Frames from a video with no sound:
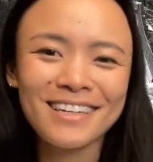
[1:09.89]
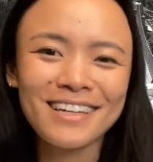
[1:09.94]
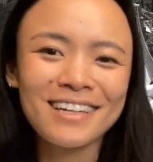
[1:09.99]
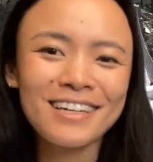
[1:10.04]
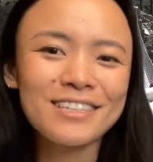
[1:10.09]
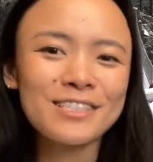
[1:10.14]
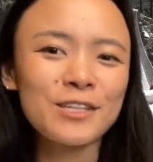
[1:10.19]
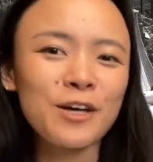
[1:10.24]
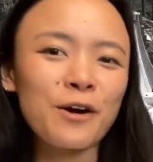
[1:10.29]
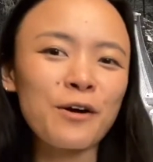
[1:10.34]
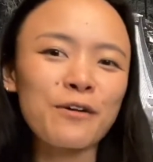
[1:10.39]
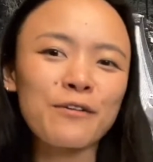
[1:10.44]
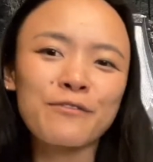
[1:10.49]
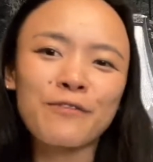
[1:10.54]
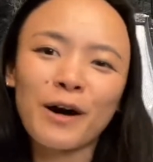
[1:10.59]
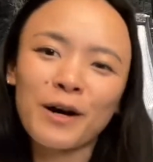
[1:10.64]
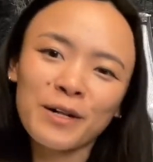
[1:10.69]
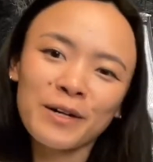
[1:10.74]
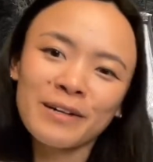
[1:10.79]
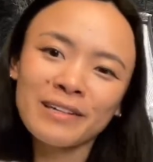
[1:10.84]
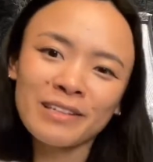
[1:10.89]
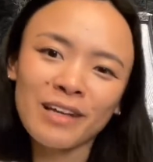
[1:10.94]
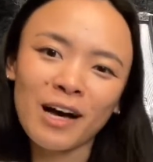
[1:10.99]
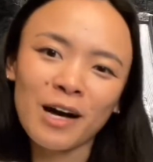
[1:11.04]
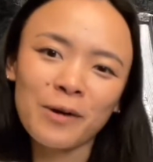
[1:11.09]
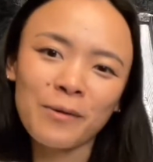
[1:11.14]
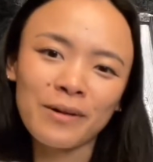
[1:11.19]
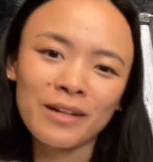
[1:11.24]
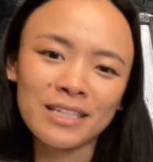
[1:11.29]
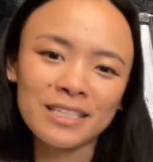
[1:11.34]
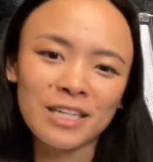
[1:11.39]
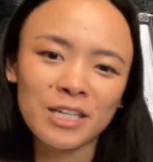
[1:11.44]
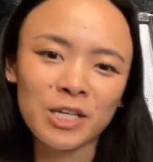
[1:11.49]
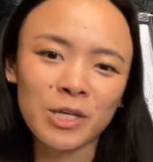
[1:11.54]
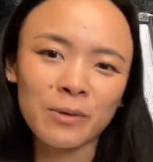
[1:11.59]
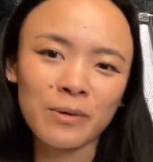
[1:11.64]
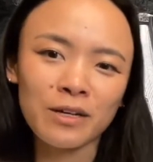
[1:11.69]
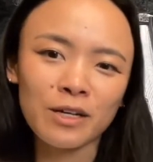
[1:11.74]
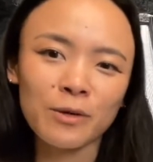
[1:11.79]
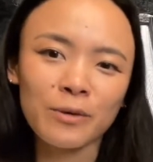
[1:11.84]
So follow along while I take you
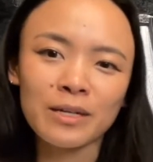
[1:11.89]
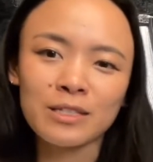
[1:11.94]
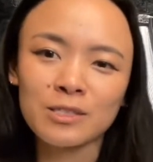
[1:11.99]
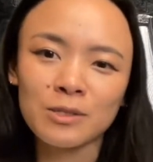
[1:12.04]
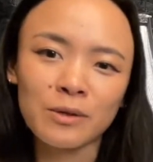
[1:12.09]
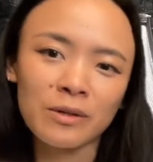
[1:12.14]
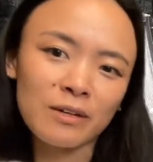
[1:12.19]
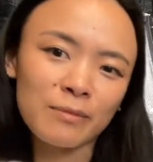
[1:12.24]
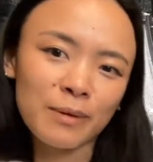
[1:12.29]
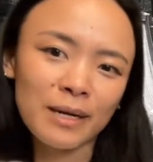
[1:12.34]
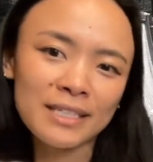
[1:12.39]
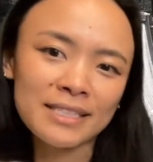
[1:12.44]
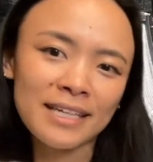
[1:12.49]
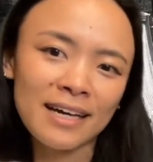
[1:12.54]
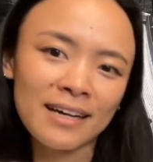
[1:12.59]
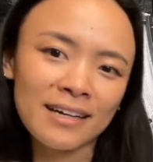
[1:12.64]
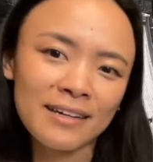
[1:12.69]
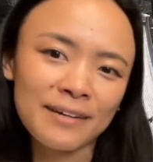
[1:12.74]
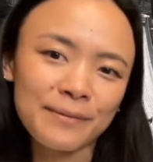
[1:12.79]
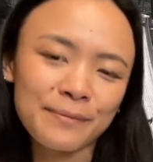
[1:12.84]
on a quick tour of Price Yak.